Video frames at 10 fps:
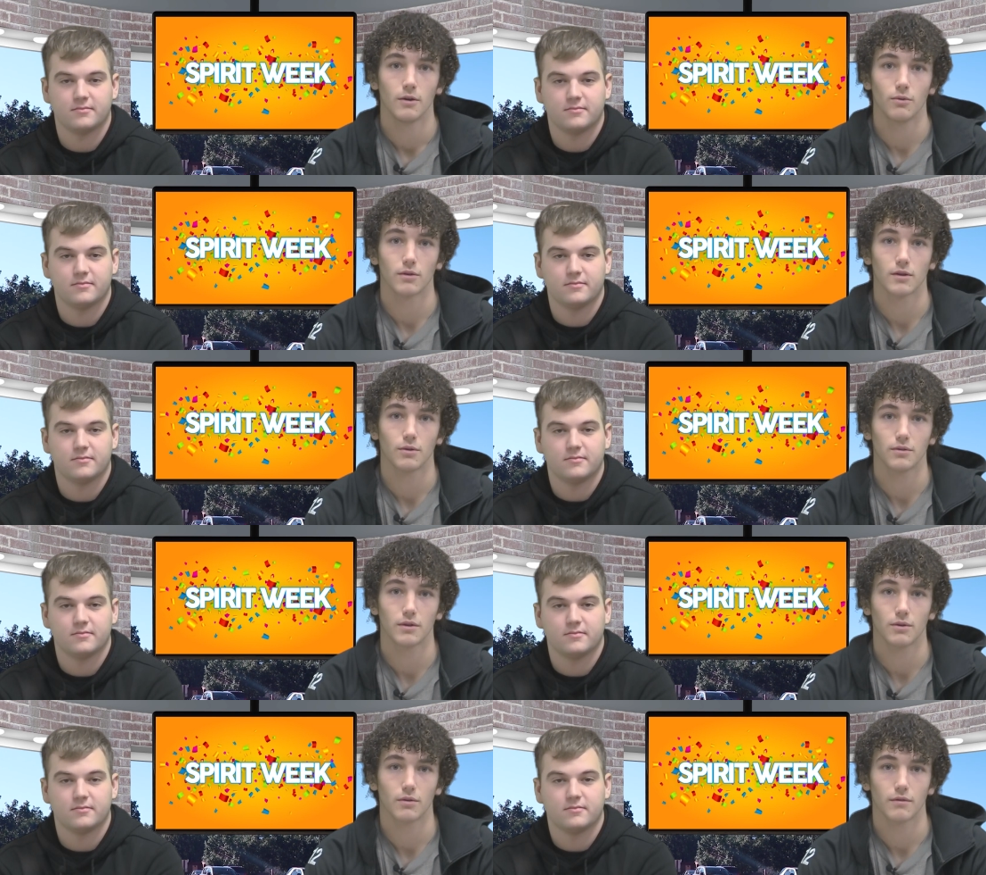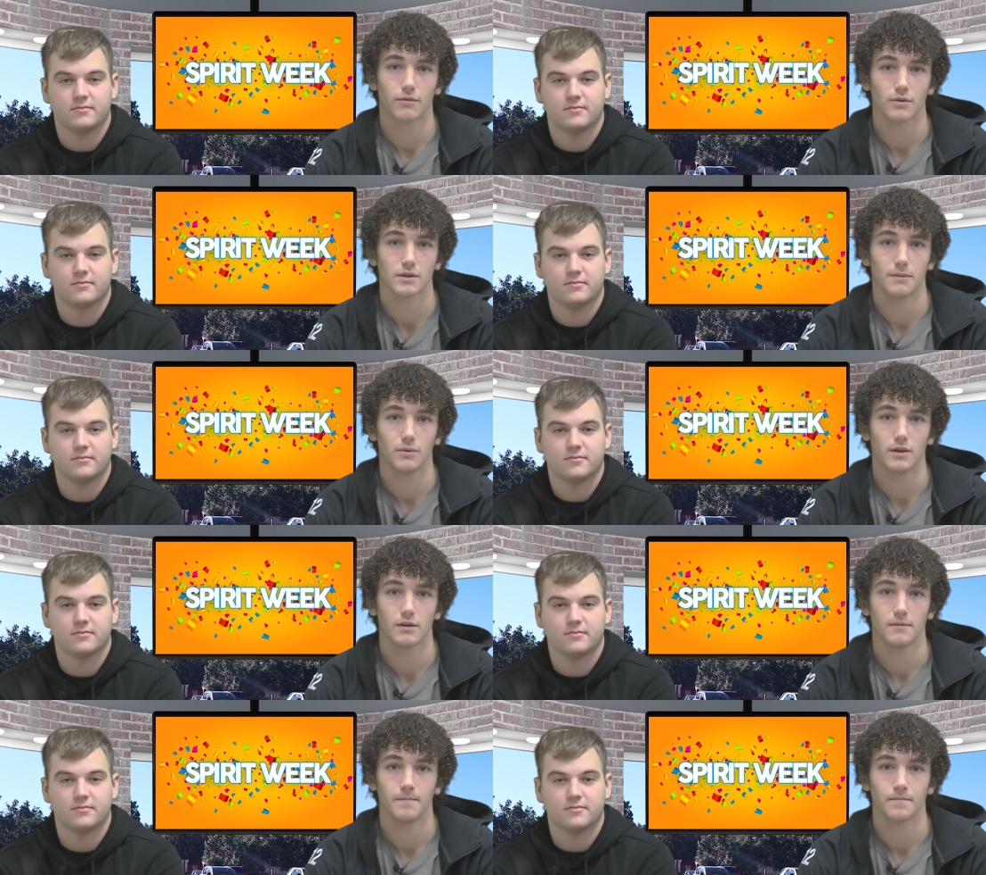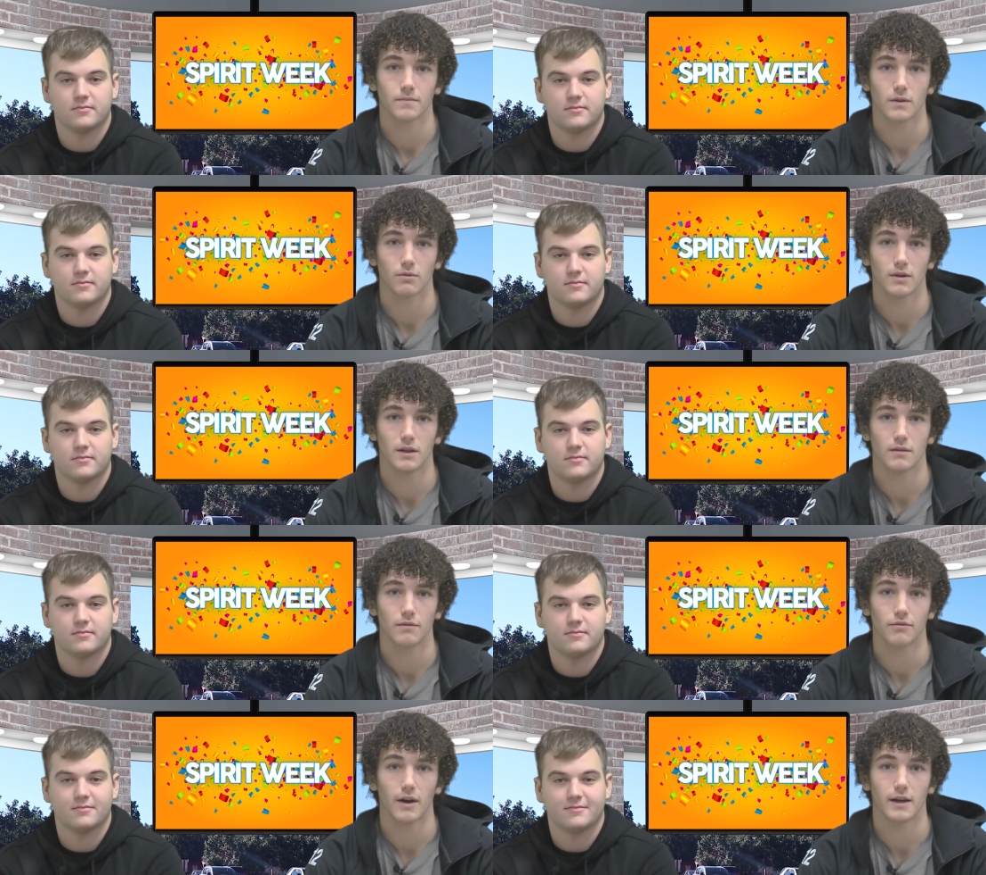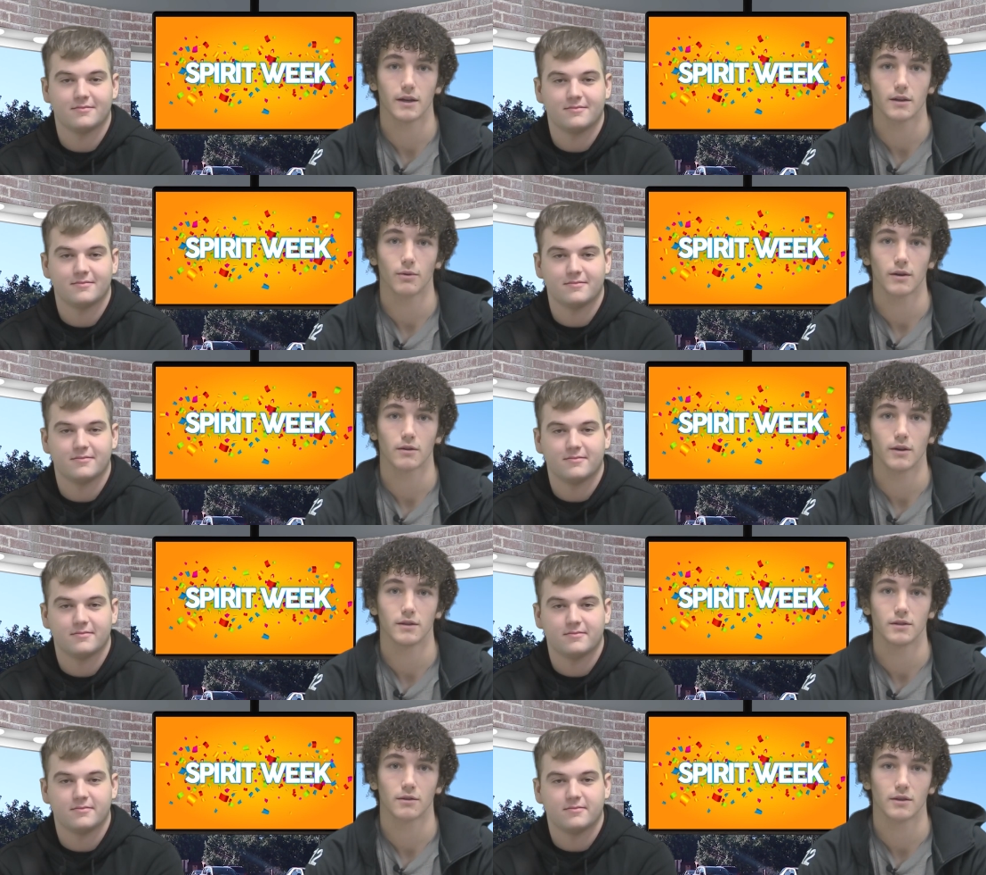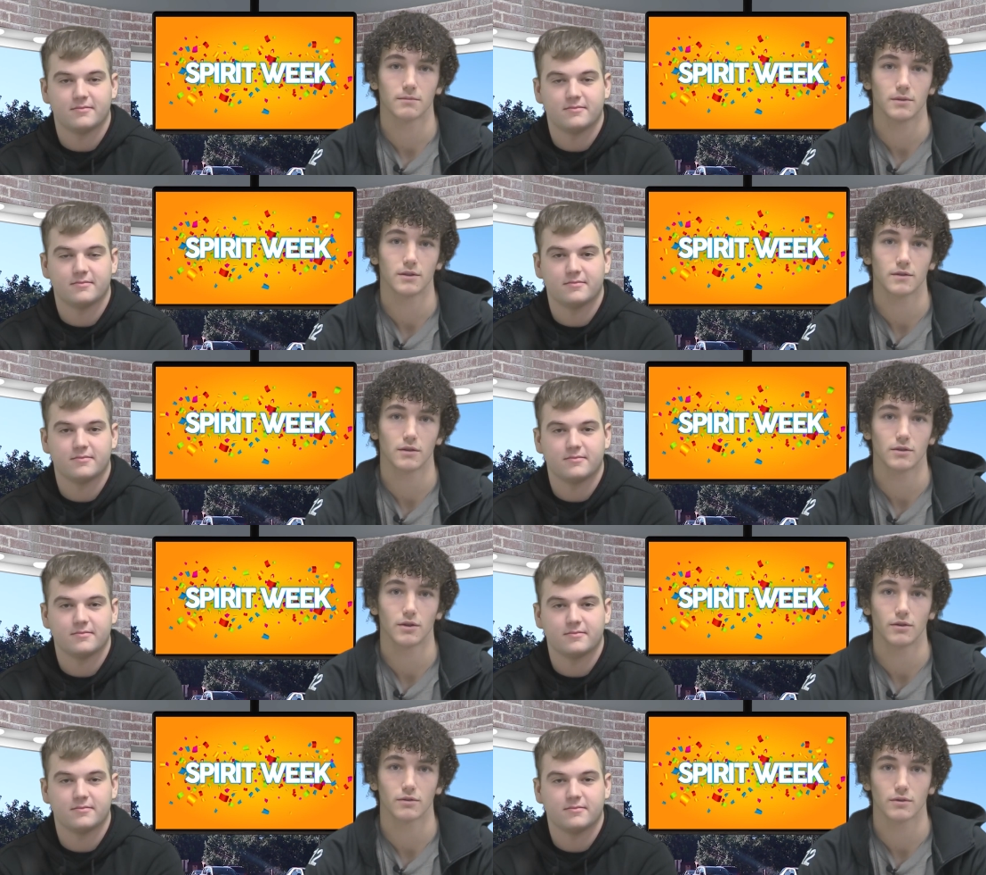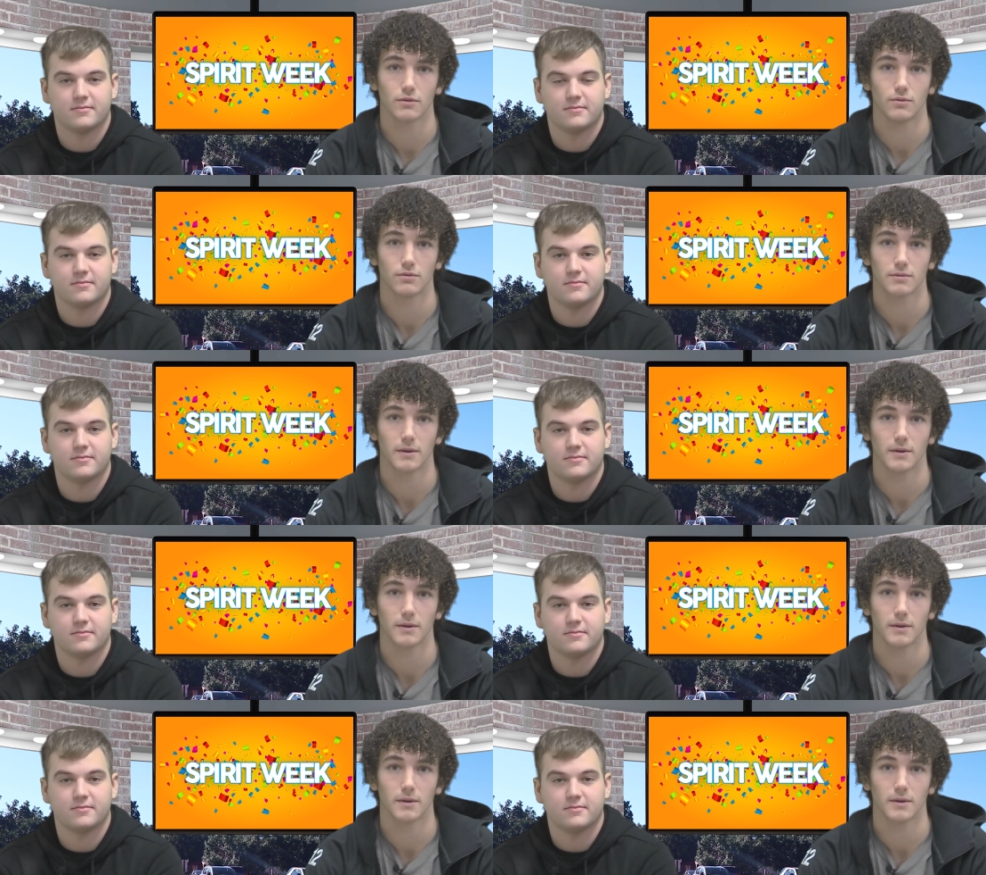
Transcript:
Speaker 1: or hold the door for someone. Green, Friday, Quaker Crazy, Christmas, show your school